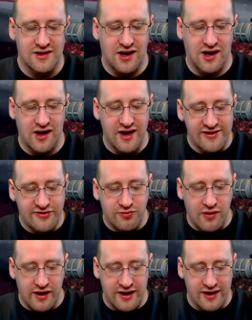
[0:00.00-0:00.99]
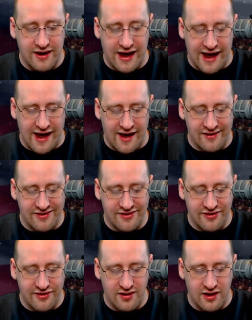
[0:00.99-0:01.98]
uh, is running
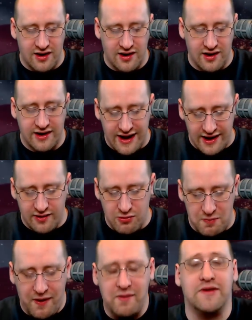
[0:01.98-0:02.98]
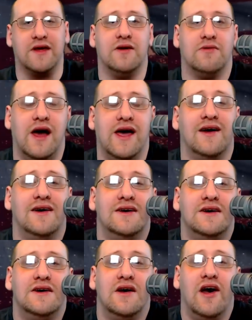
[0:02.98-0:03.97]
as, uh, again, a Republican, right?
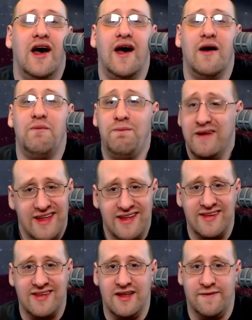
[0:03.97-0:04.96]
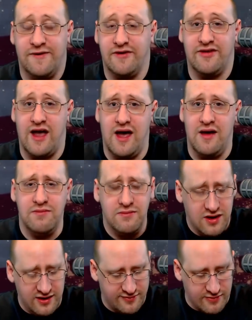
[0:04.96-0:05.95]
But this isn't the first time
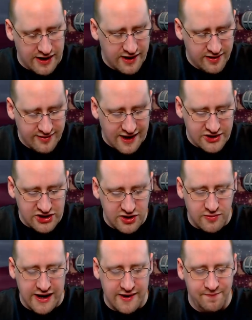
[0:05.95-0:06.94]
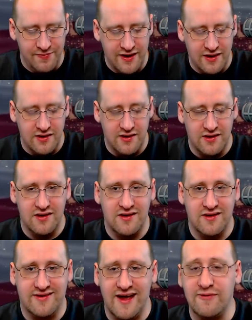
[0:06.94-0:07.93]
he's ran. He's actually ran
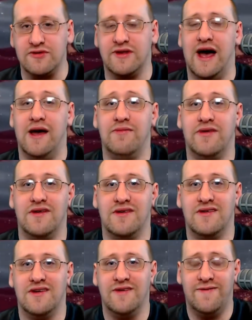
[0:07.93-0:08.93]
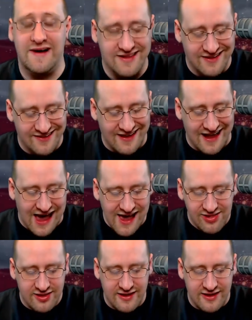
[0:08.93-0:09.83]
several times. In fact, this is the eighth